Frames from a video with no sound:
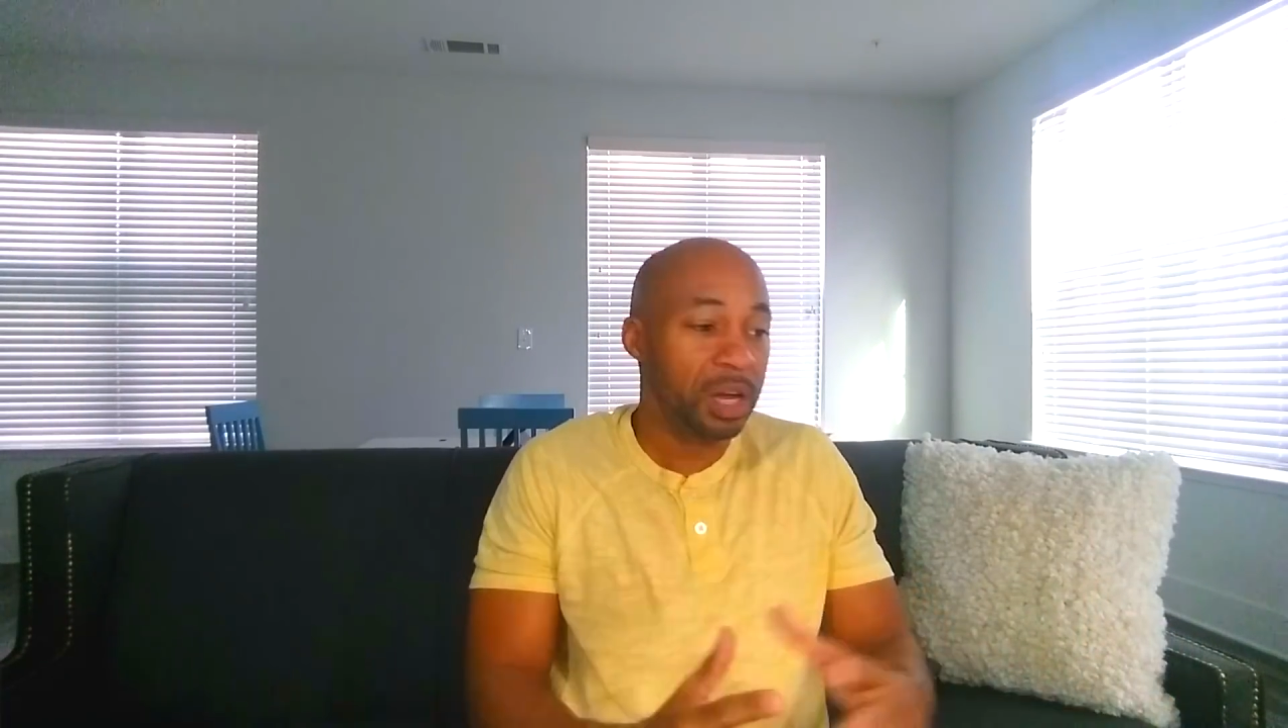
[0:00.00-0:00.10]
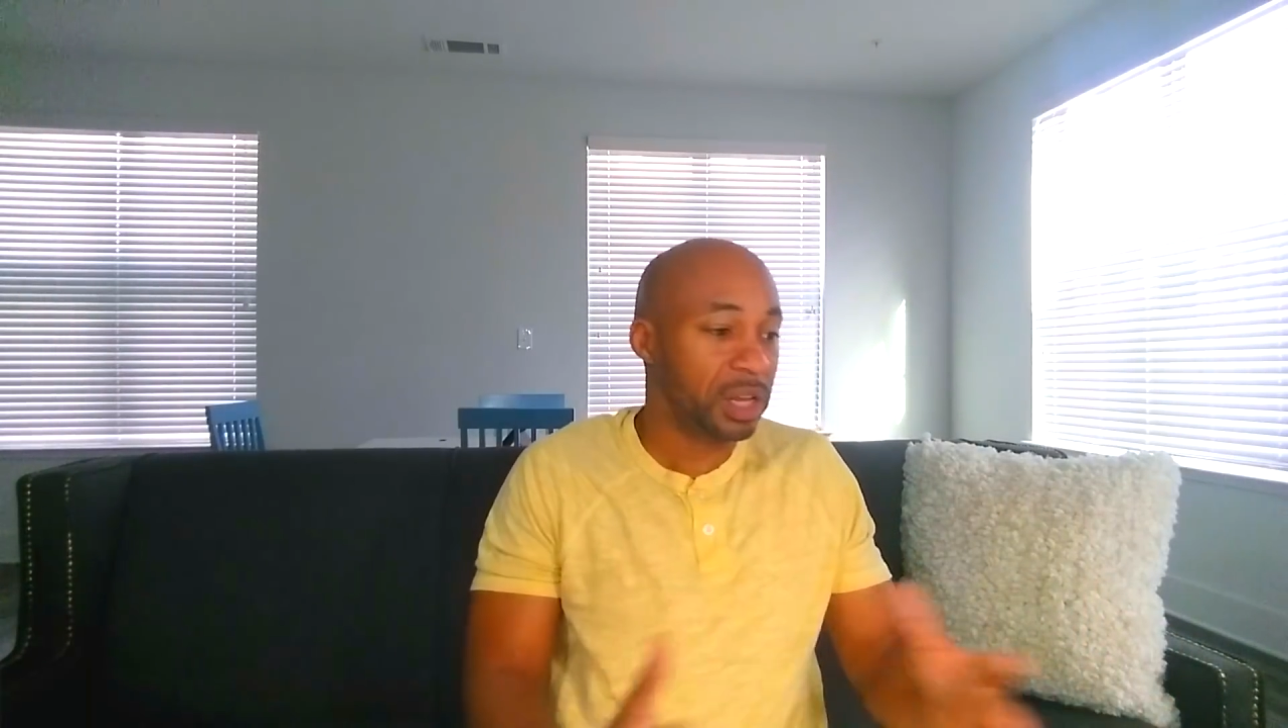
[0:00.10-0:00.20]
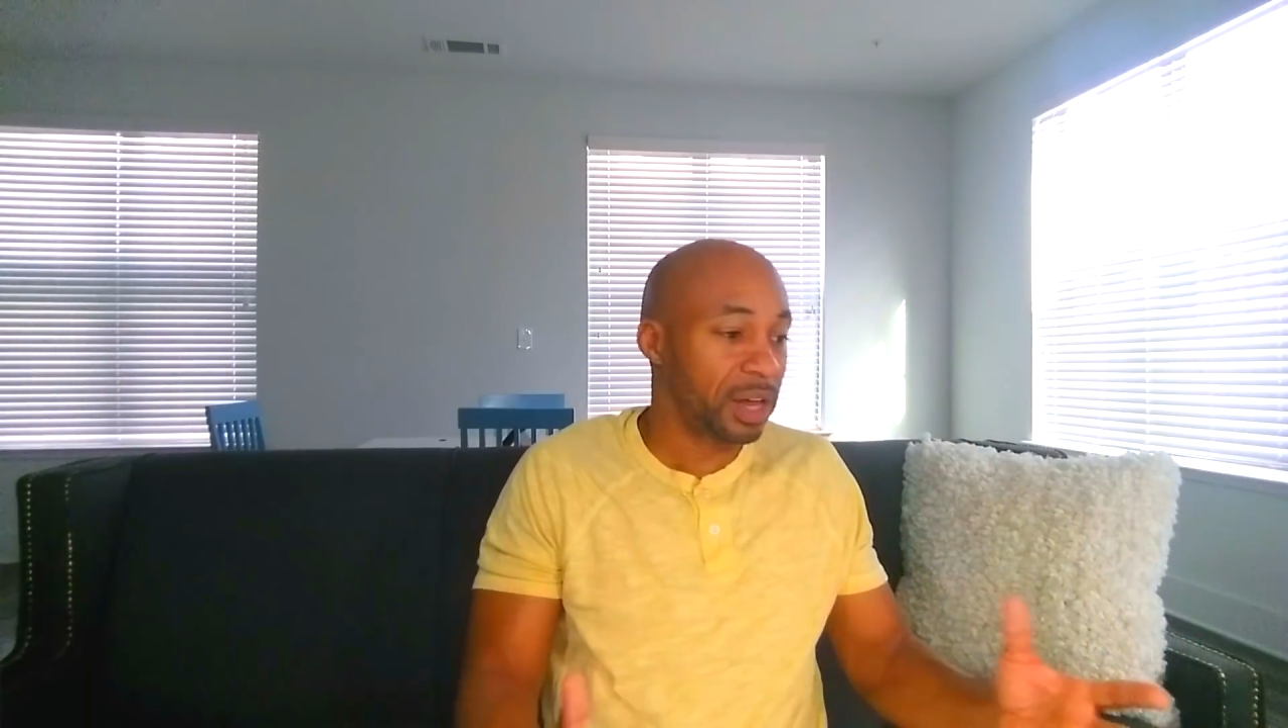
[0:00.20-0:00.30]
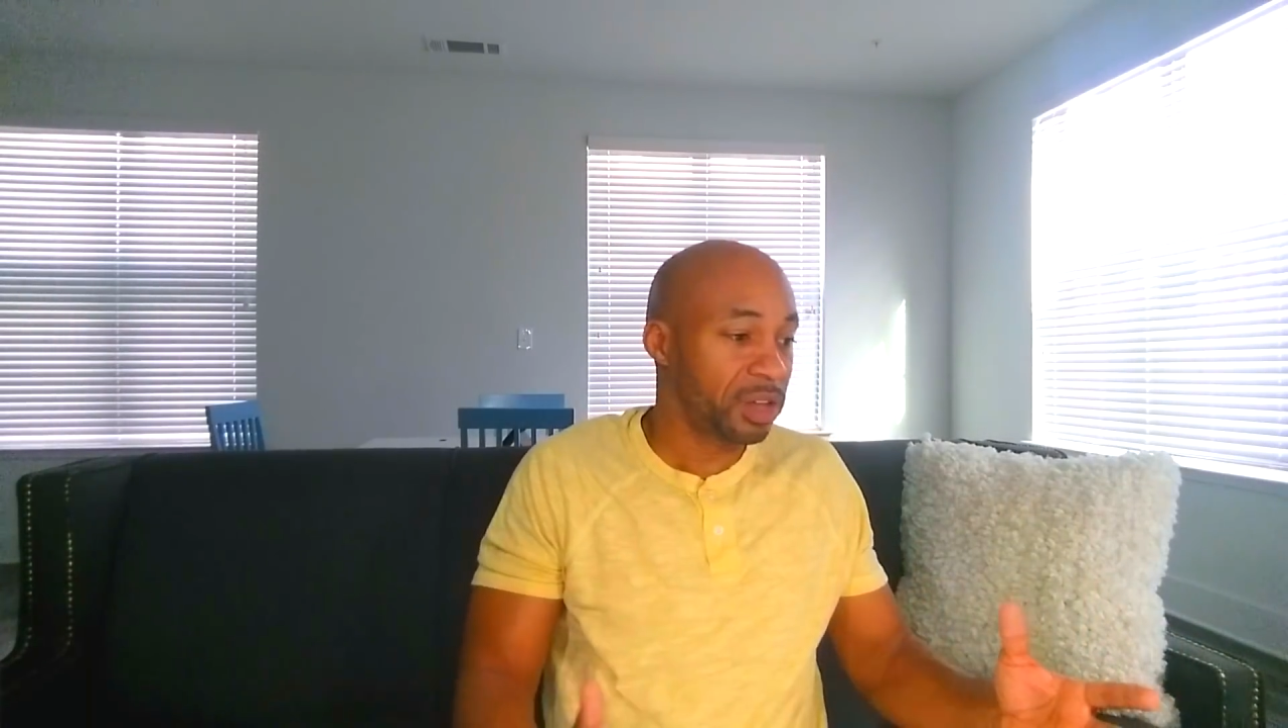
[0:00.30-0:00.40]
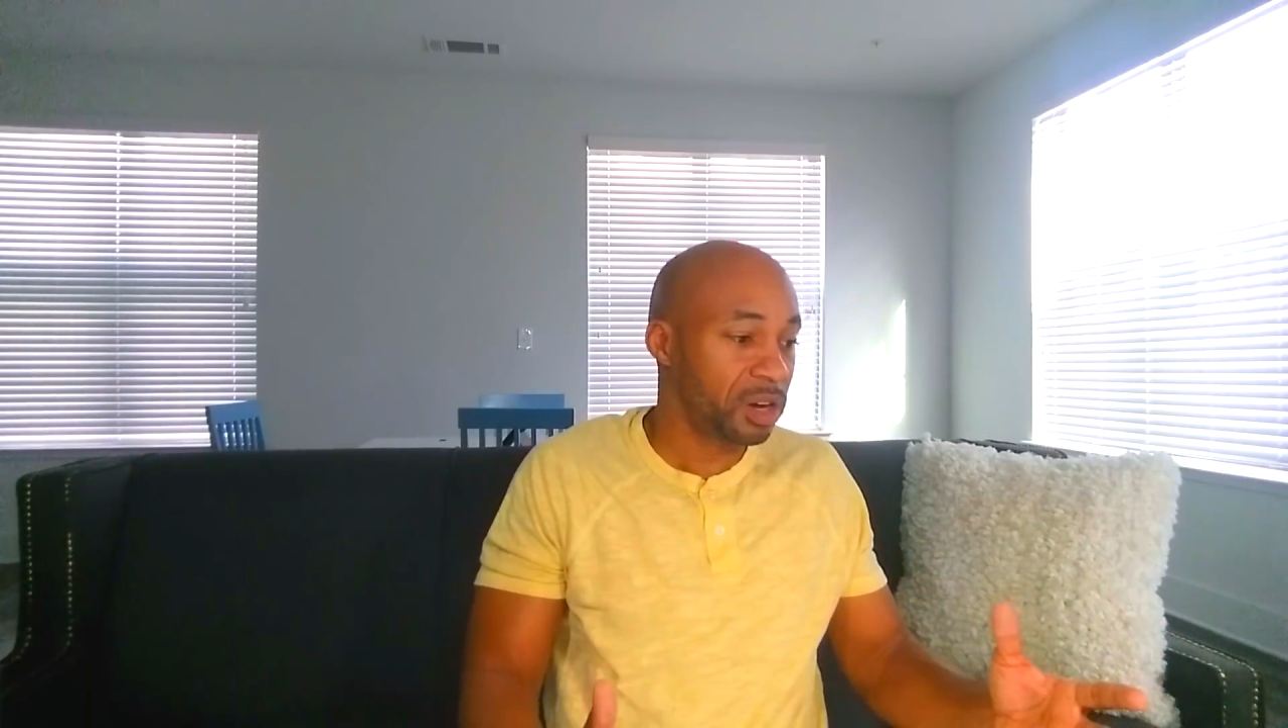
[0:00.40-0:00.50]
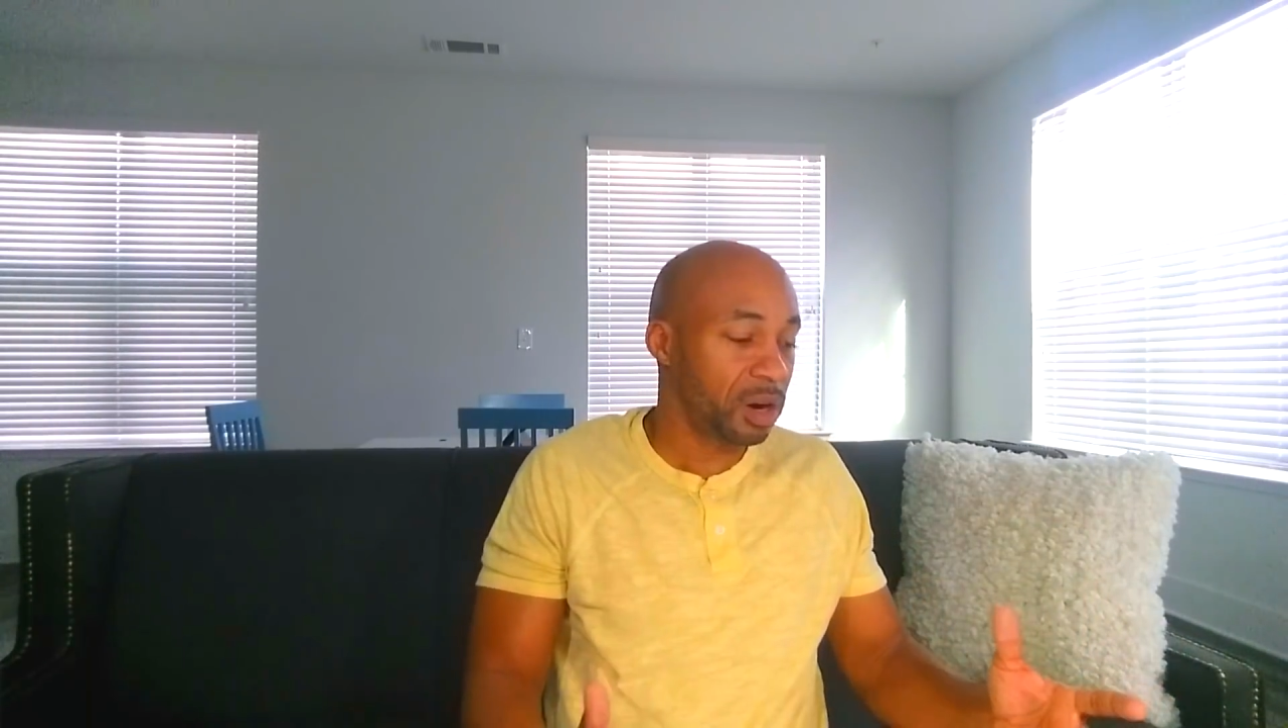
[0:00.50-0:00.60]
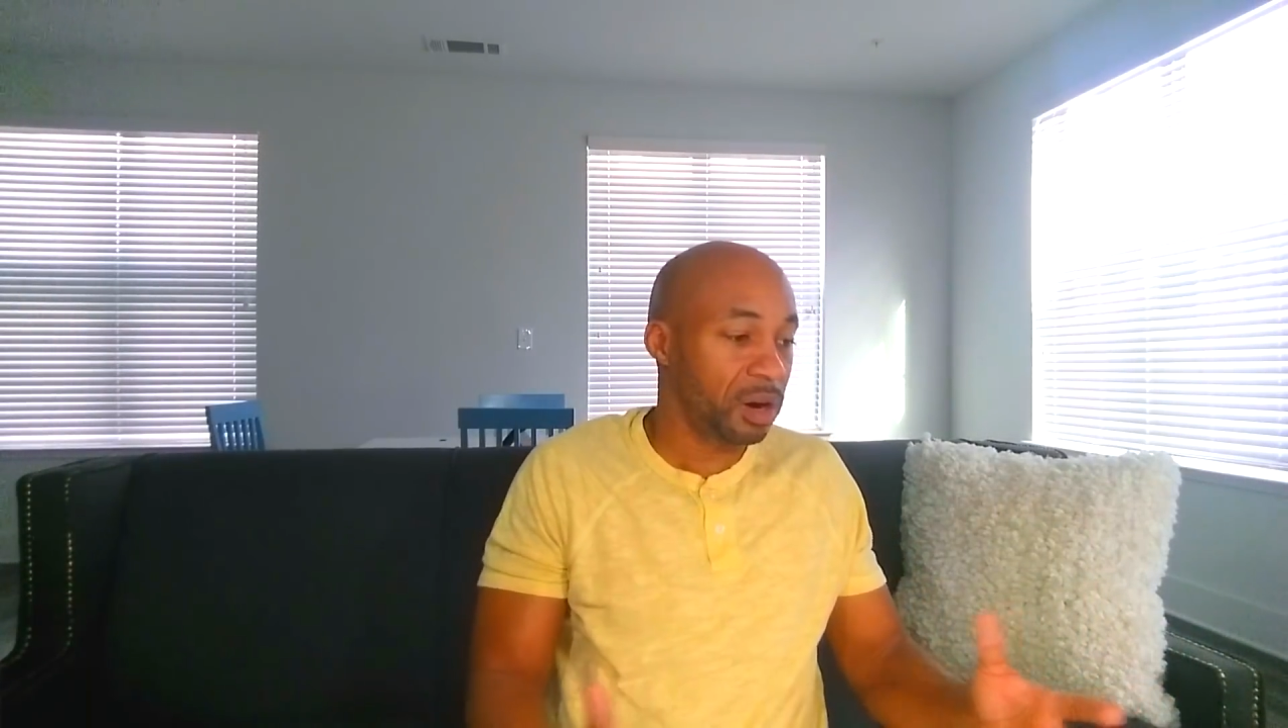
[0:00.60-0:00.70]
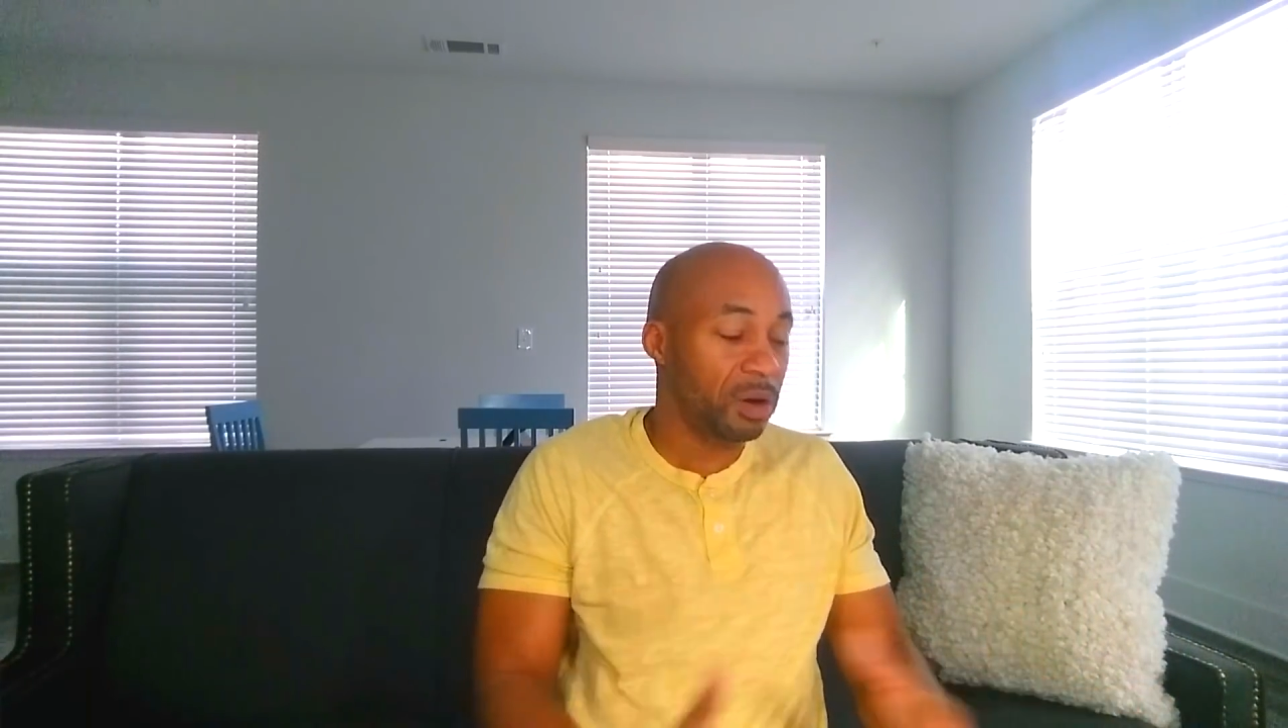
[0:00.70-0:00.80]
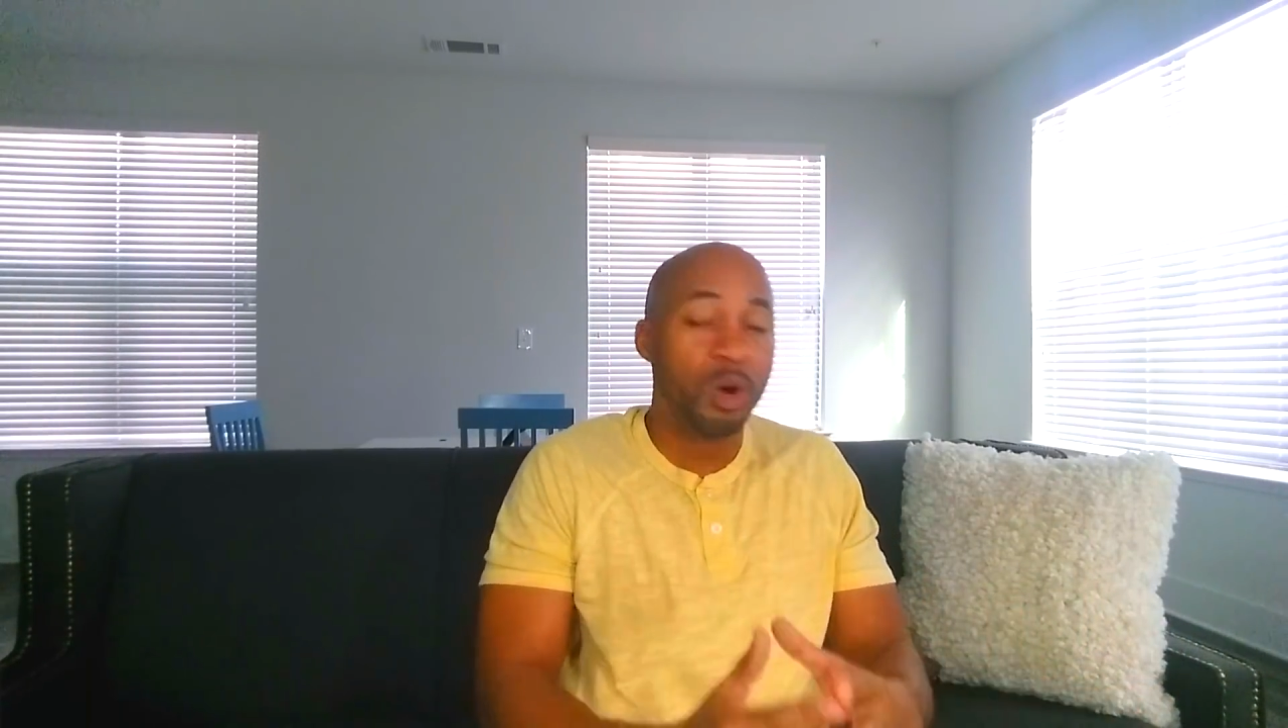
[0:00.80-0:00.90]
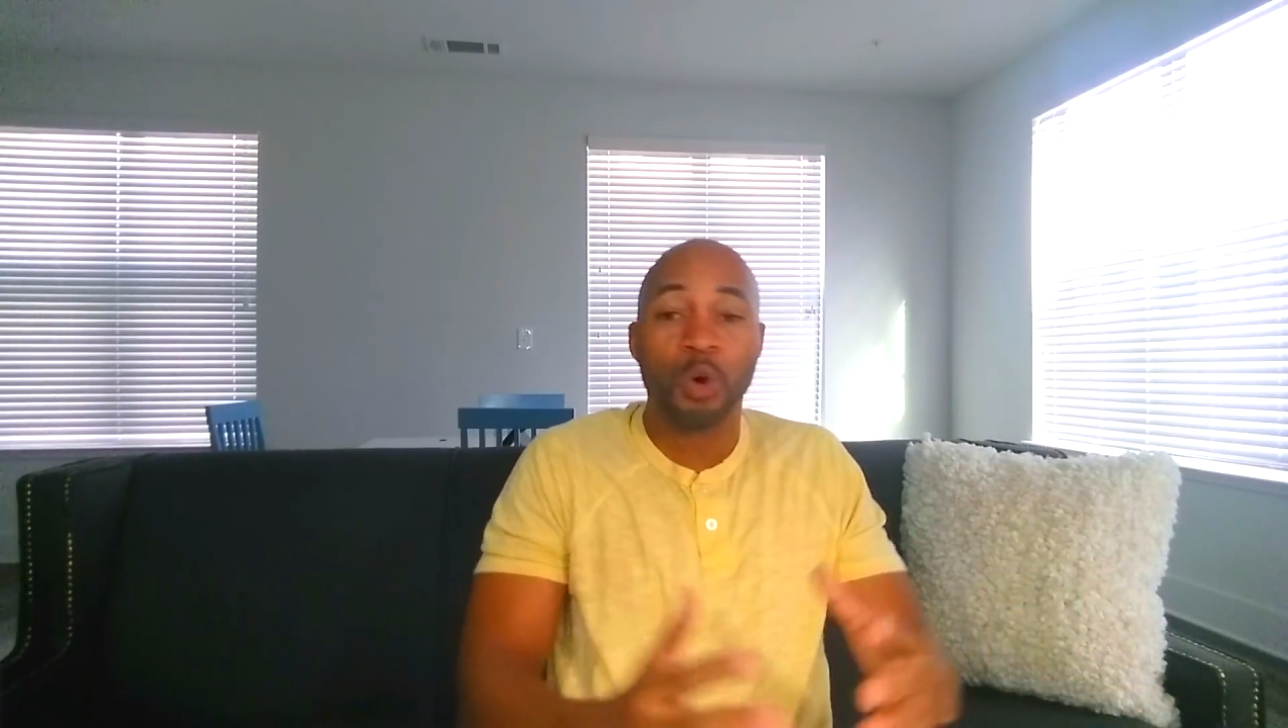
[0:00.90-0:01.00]
Another
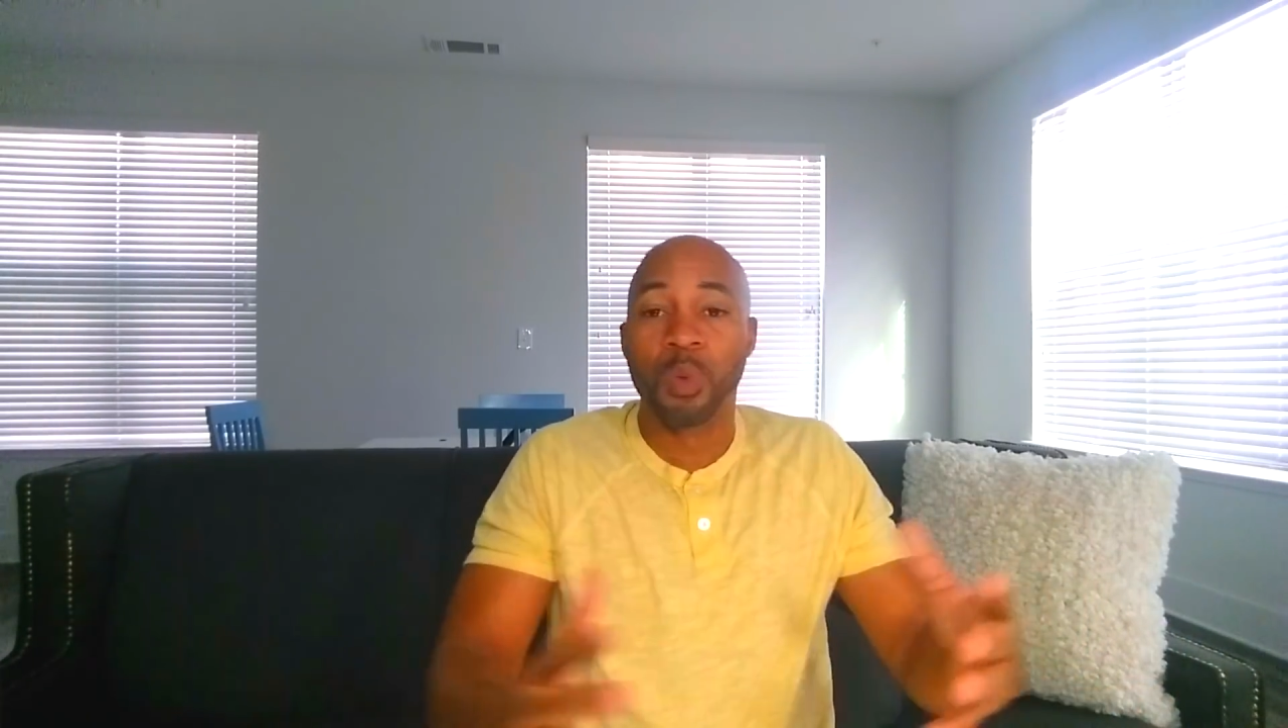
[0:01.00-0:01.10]
girl